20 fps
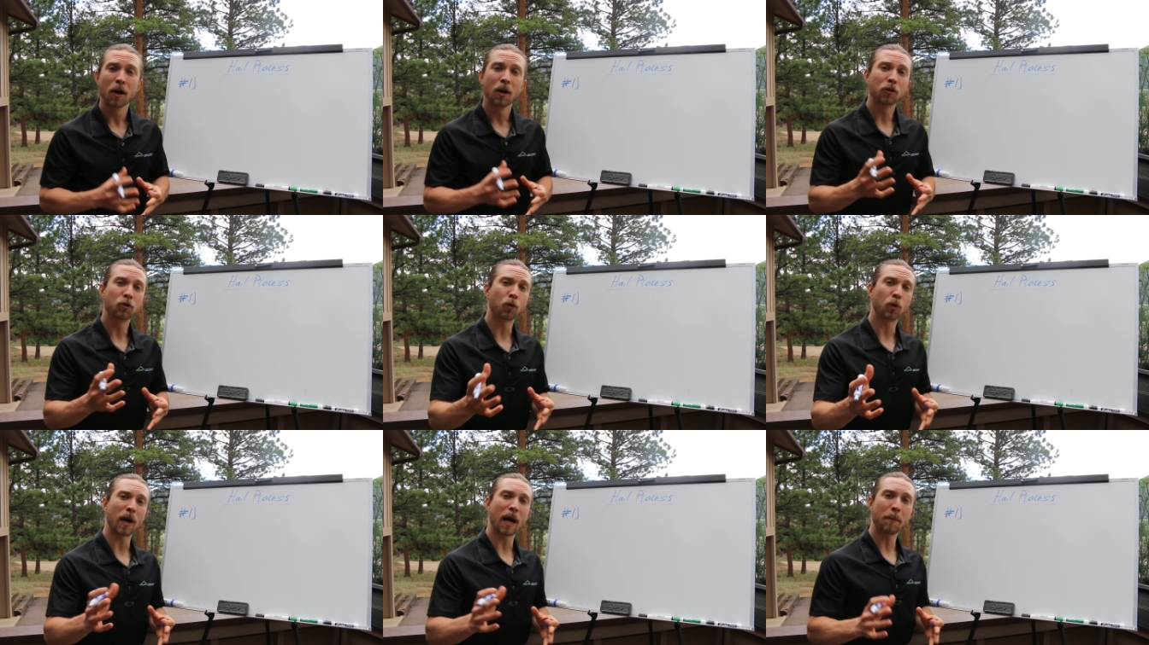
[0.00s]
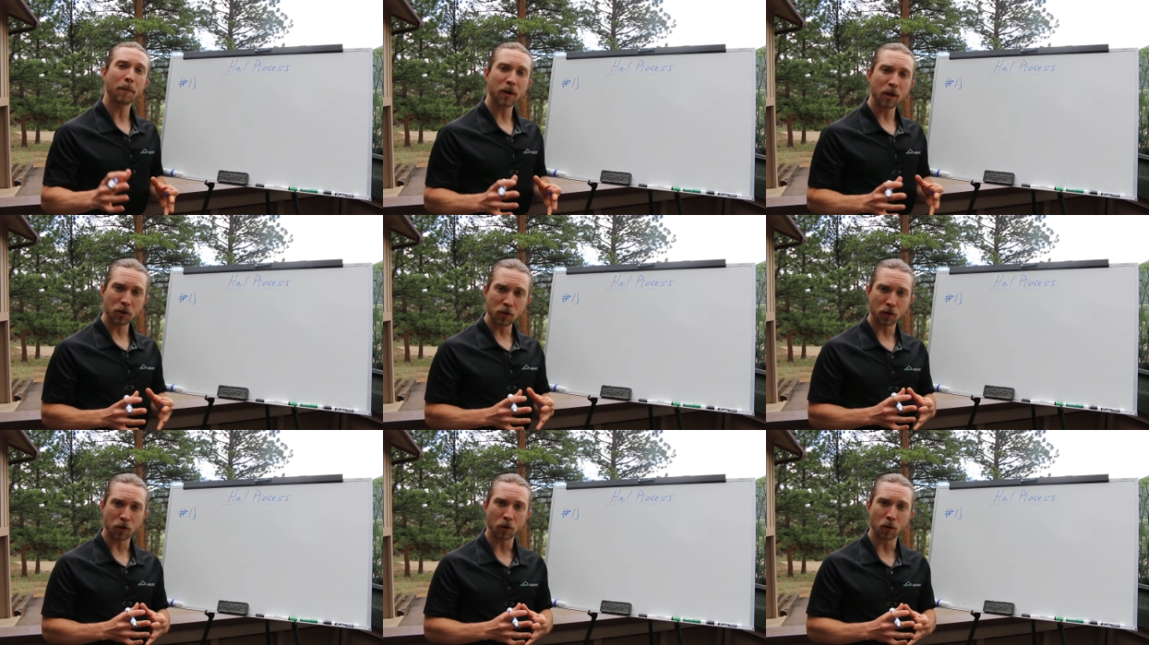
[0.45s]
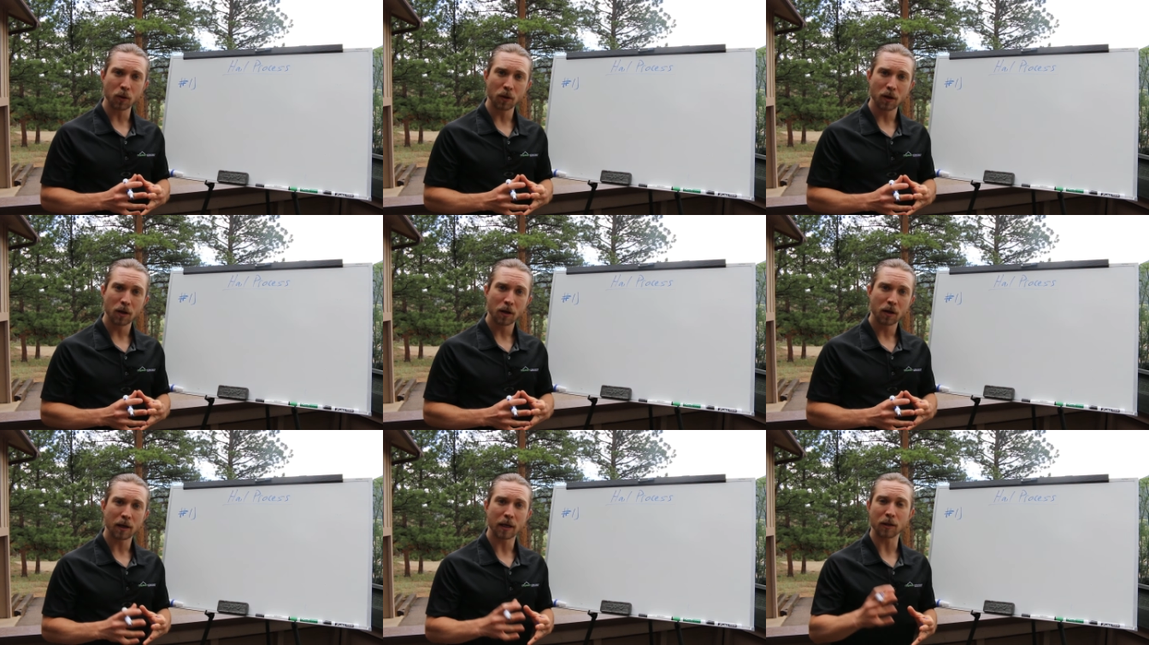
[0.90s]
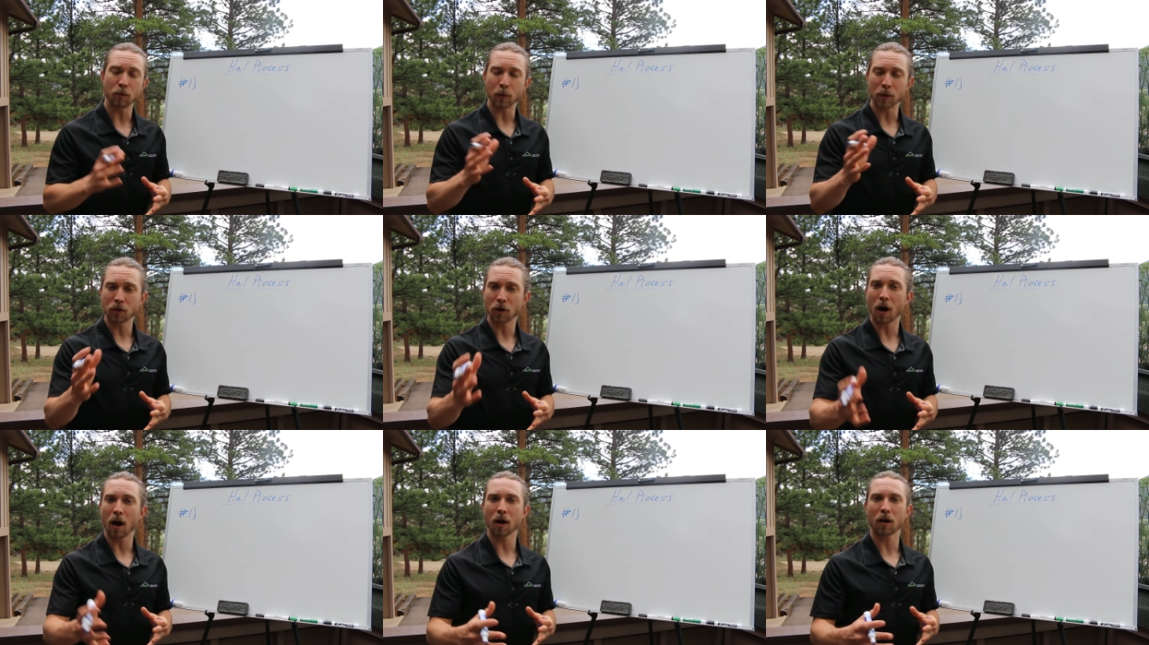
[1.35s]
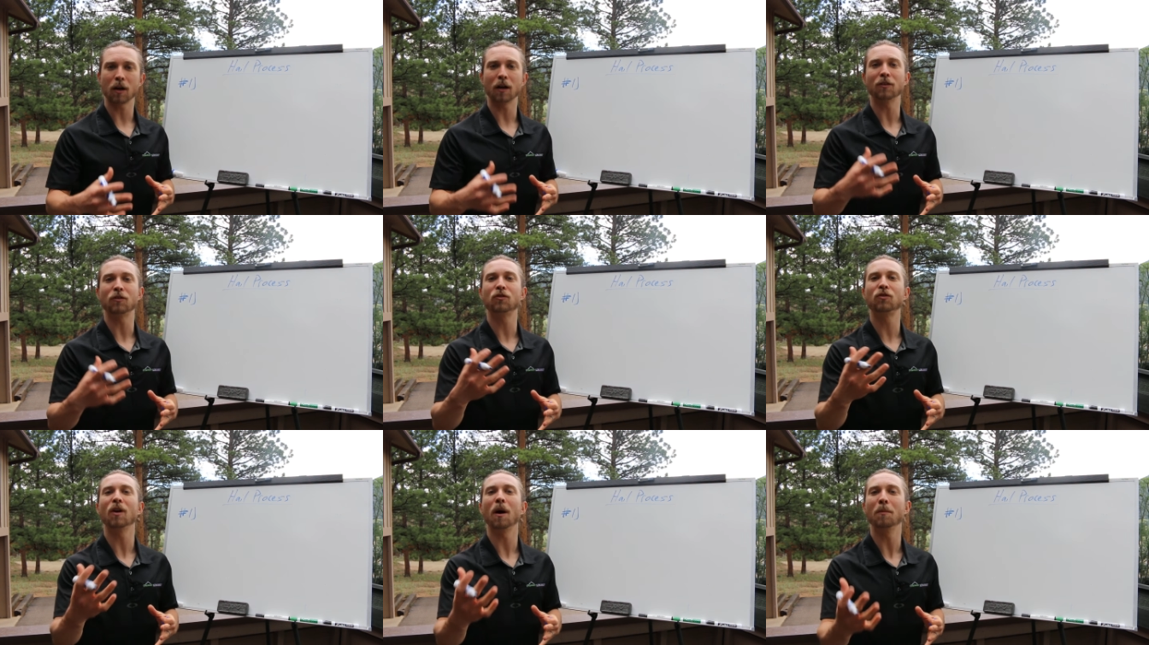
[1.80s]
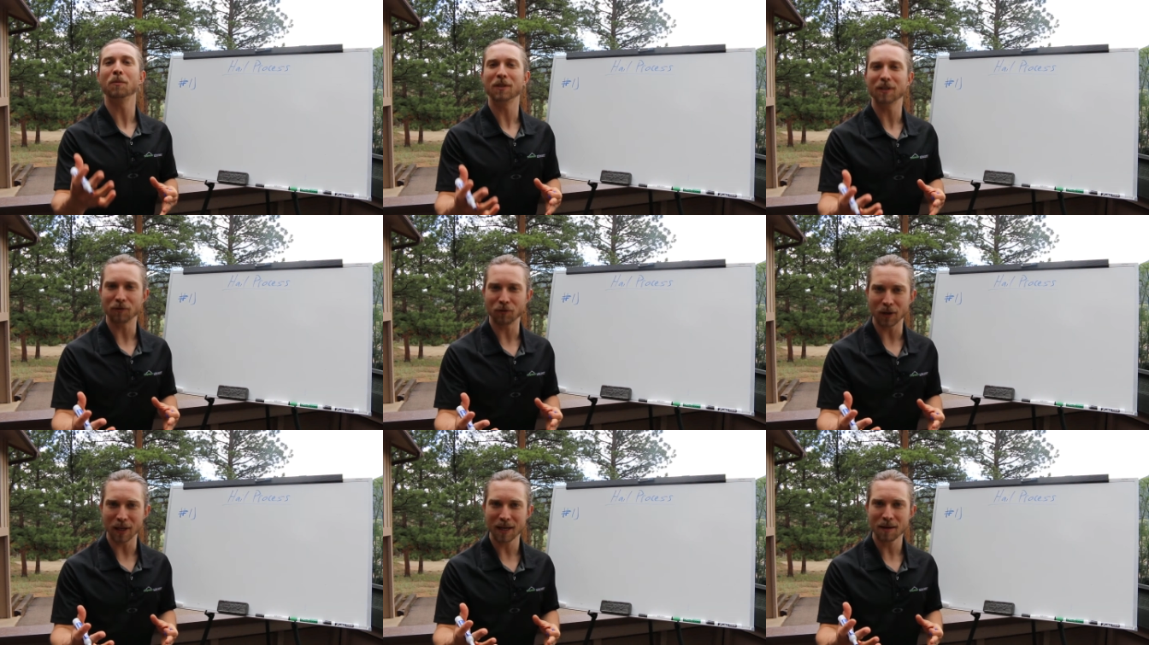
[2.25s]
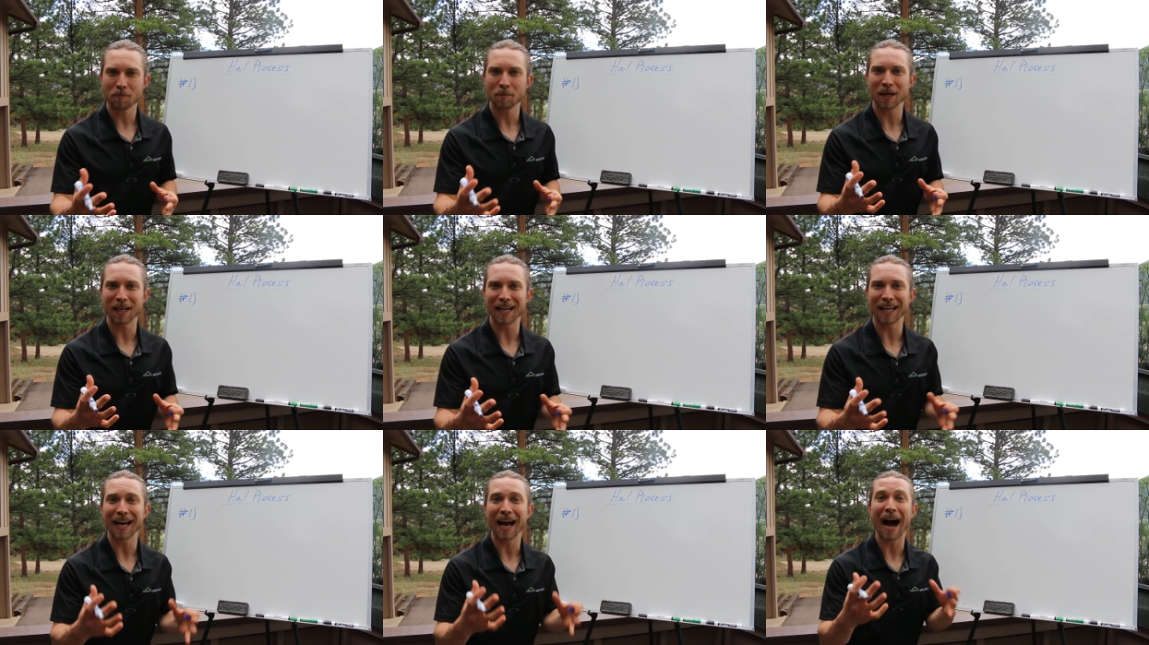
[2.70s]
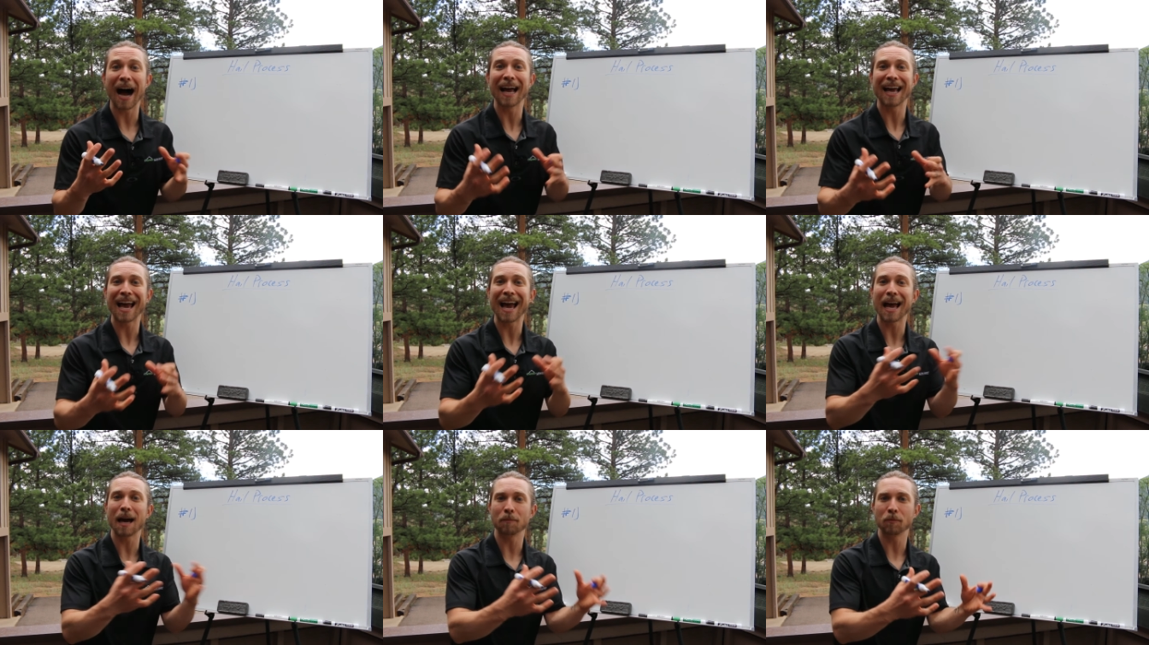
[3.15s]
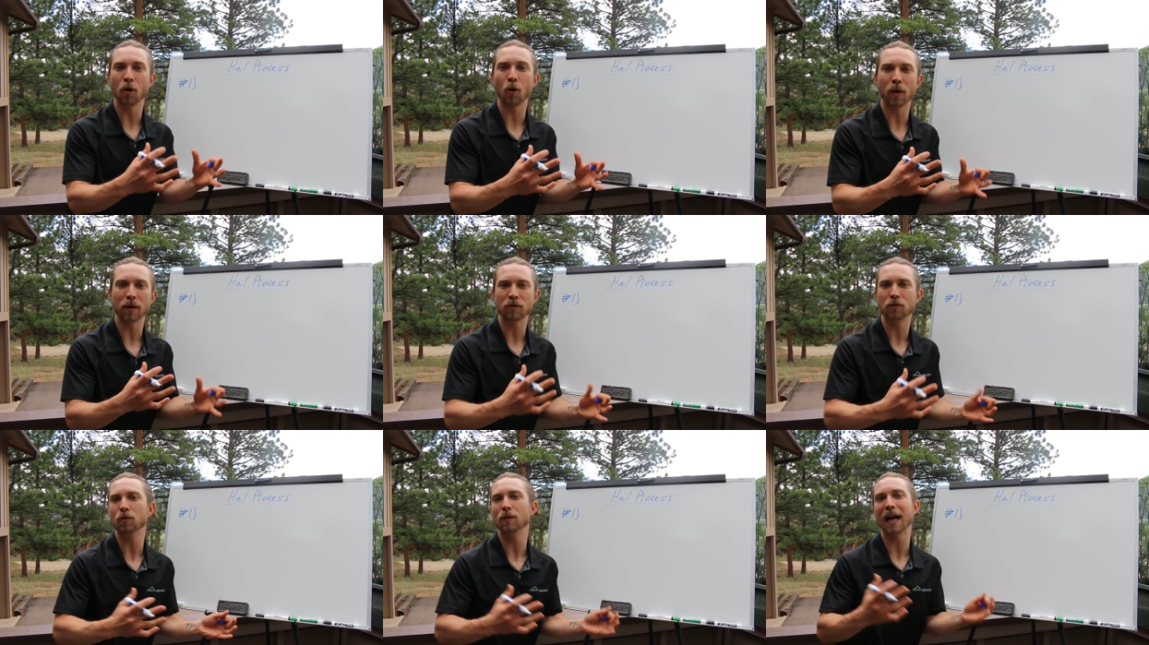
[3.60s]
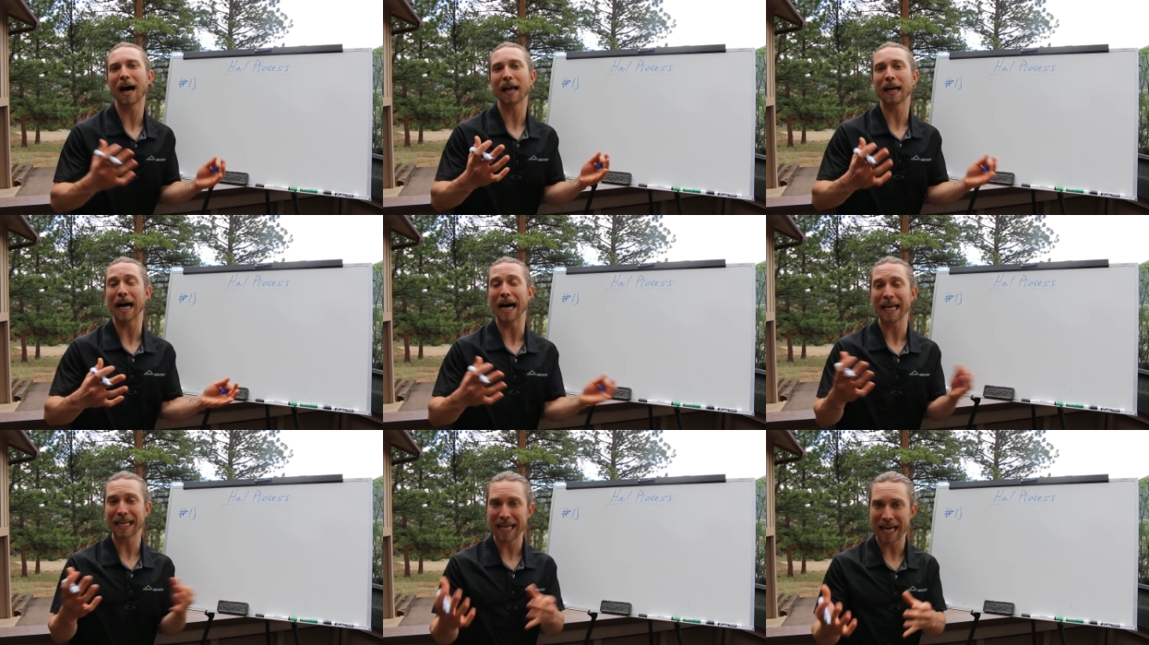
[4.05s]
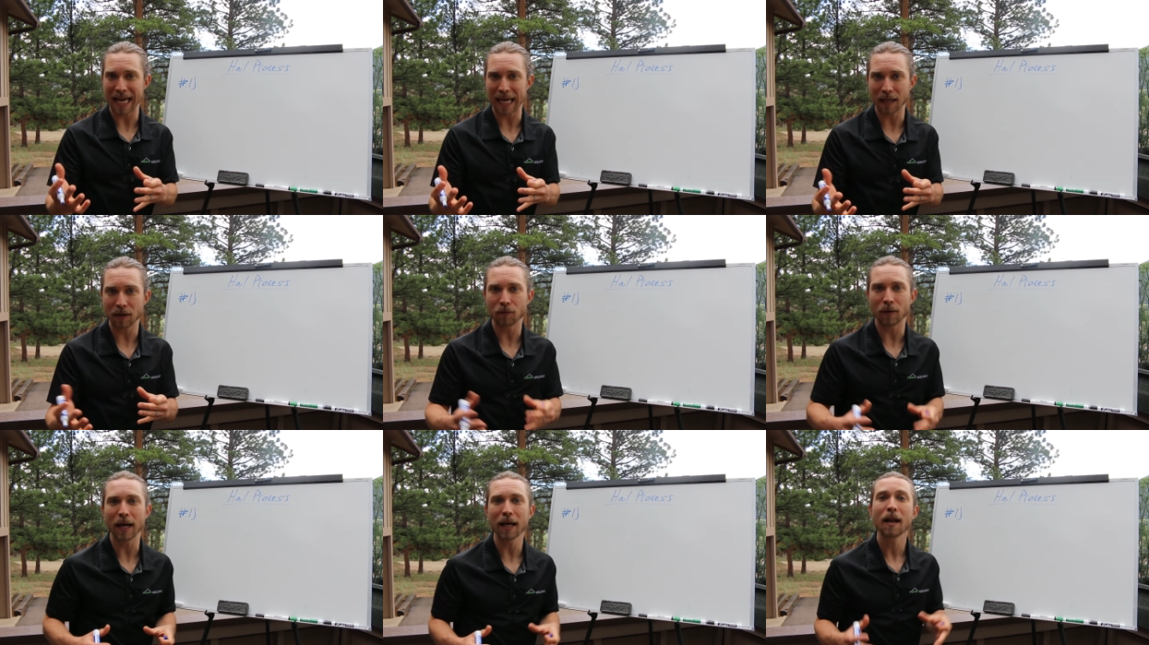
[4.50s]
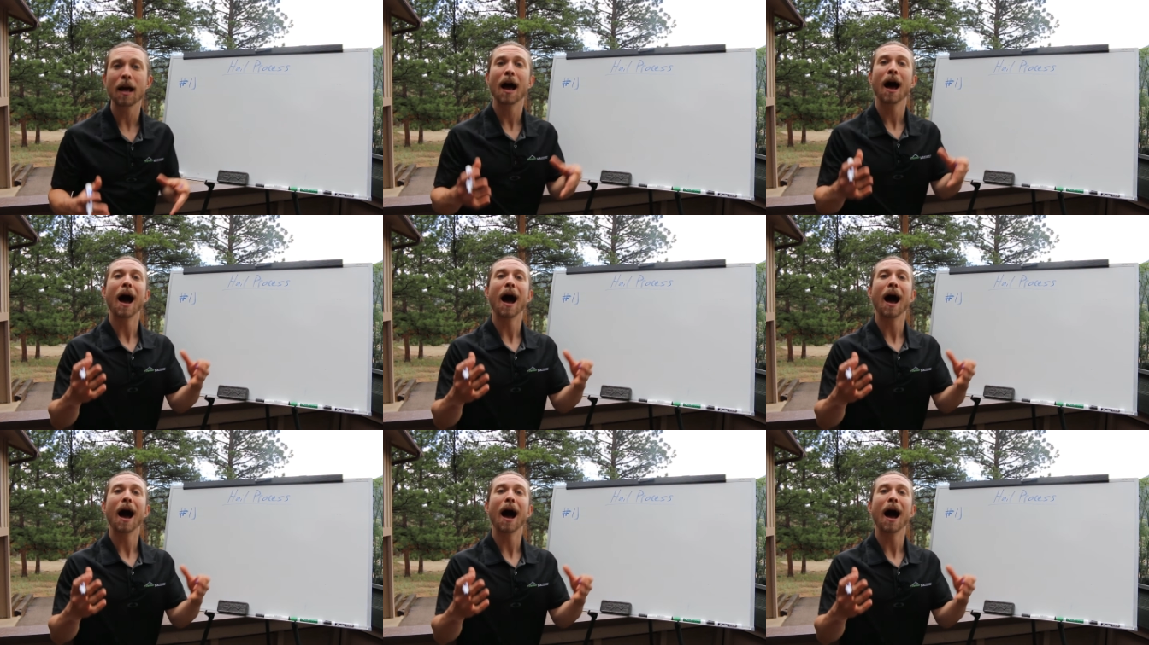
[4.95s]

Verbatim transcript: So, what I'm going to do, and we talk assumptively, meaning I am going to, not I can, right?